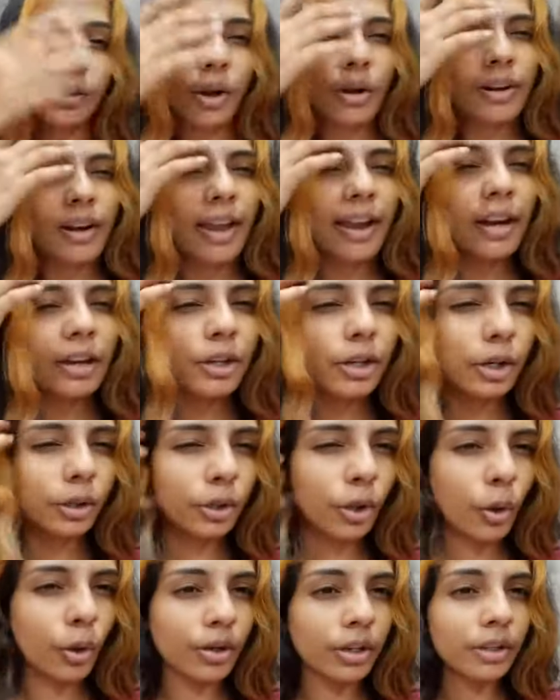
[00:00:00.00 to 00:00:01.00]
not like a
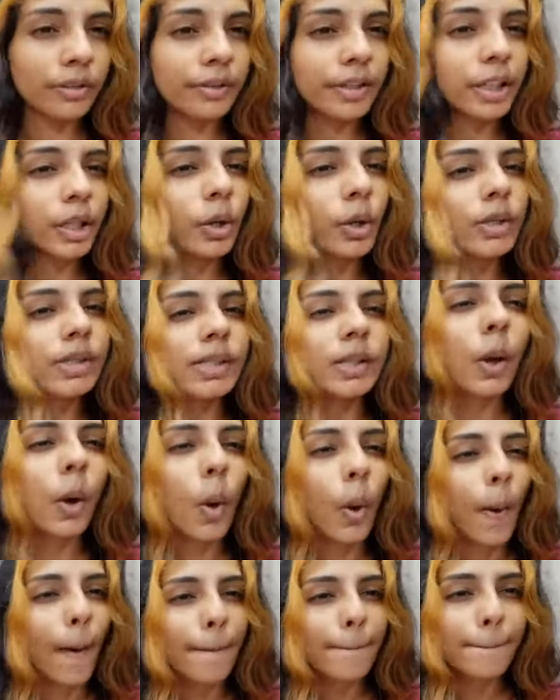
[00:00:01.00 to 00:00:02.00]
tutorial video.
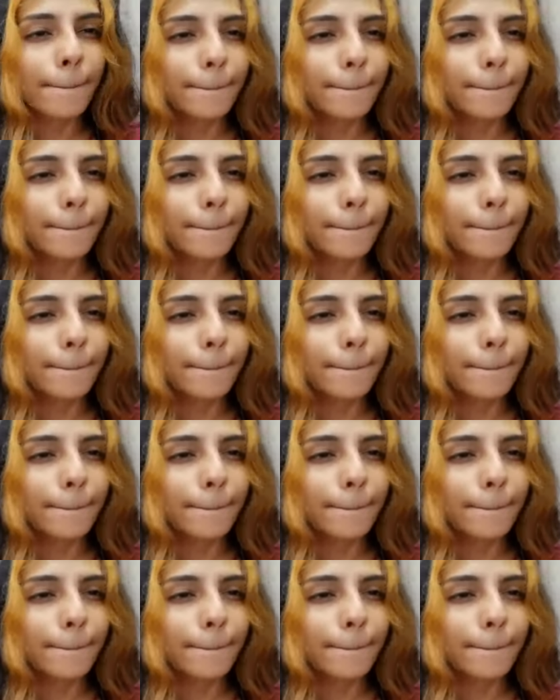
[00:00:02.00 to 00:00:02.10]
So